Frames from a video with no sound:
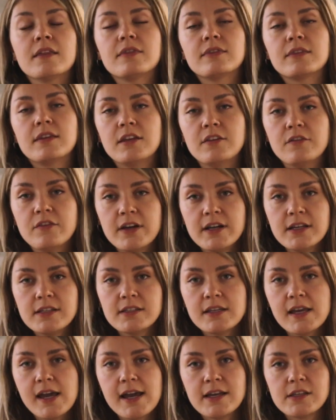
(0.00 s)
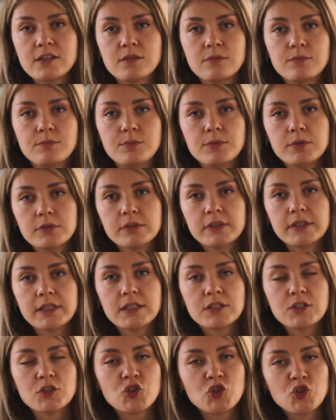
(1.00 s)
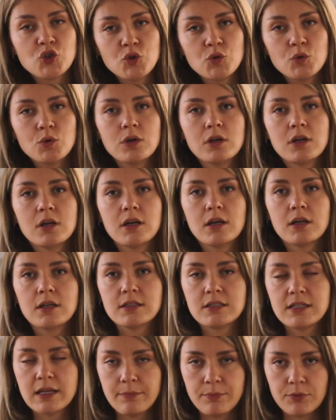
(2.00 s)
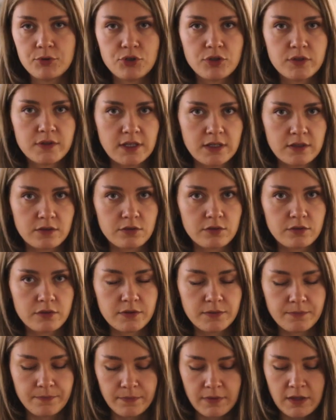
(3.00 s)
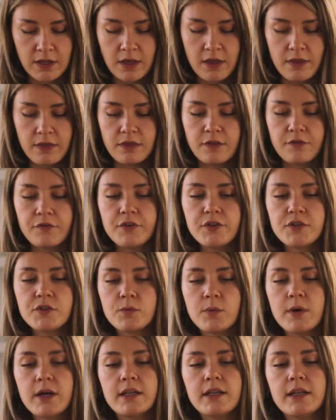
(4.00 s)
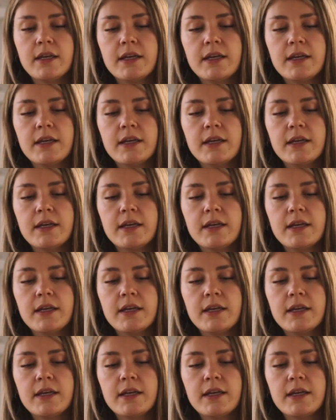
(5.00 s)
The device has built-in 2 temperature sensors. The first one